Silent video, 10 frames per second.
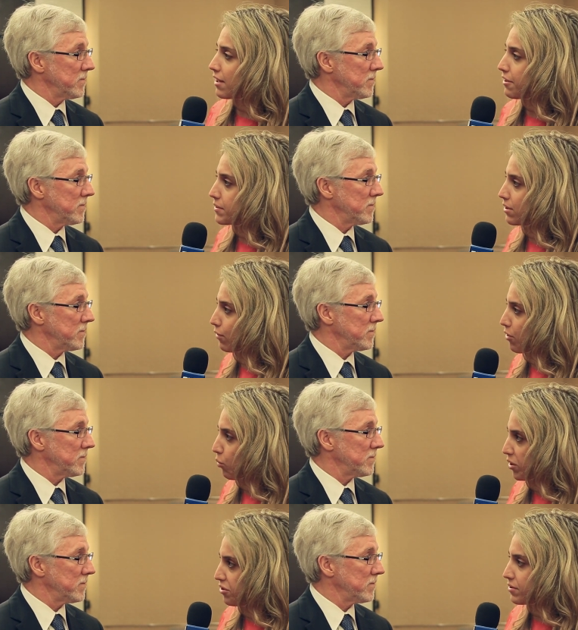Speaker 1: side of silver
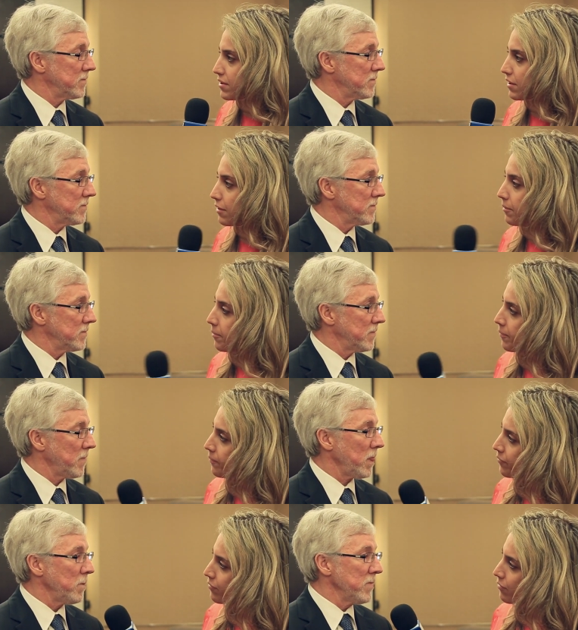and what you're seeing.
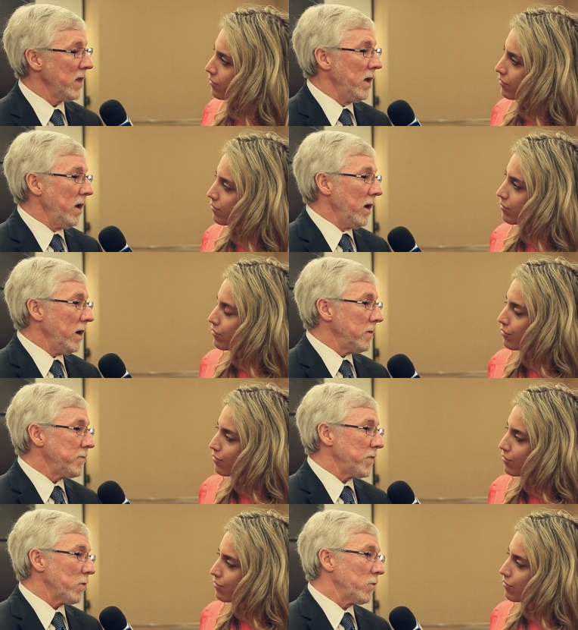
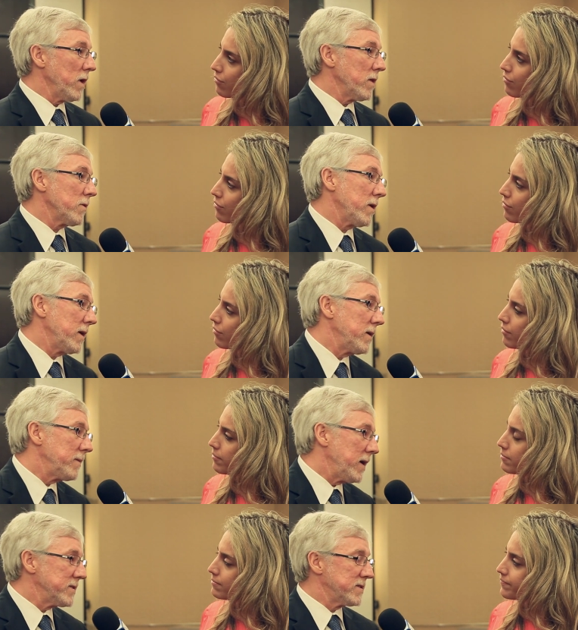Well,
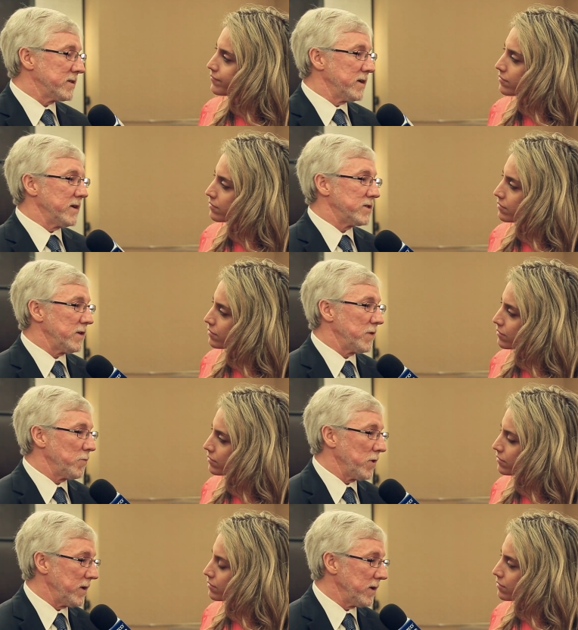
Speaker 2: as Jeff had
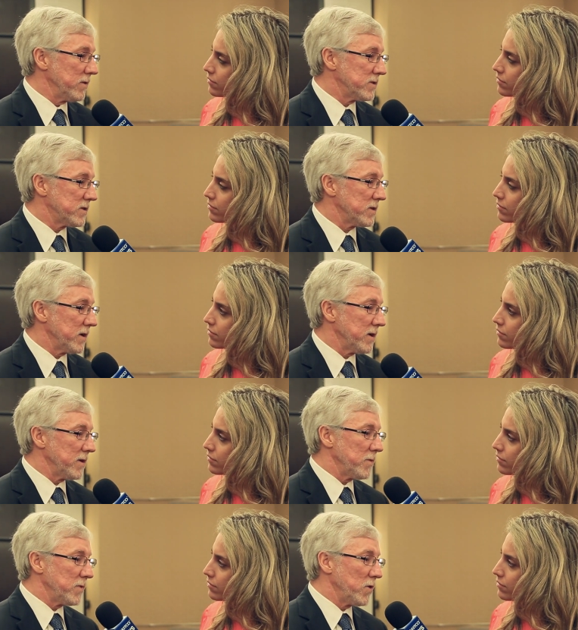pointed out,
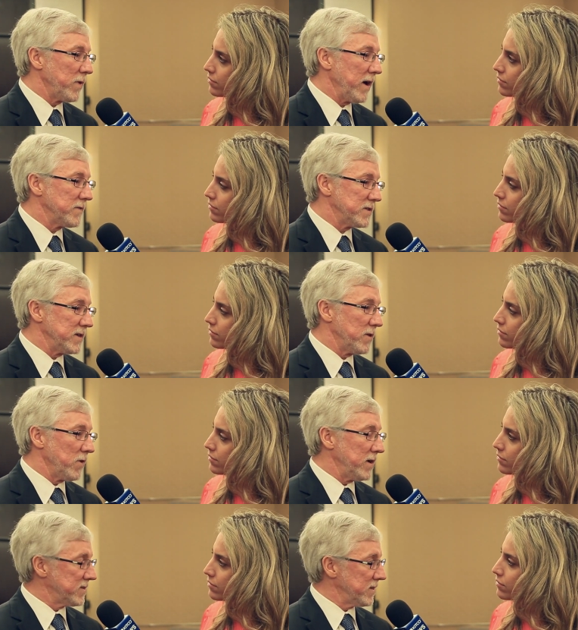you know, we have seen a
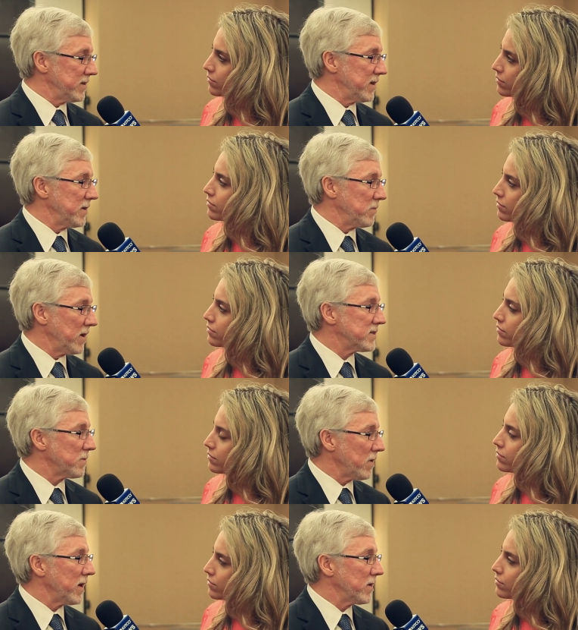rise in mine
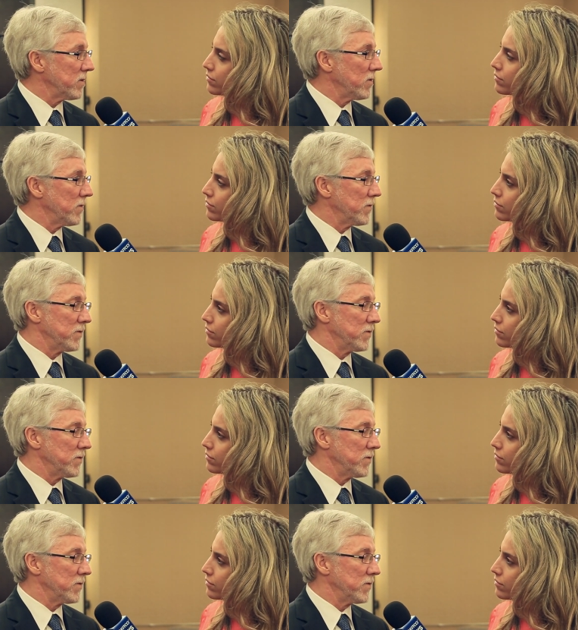supply over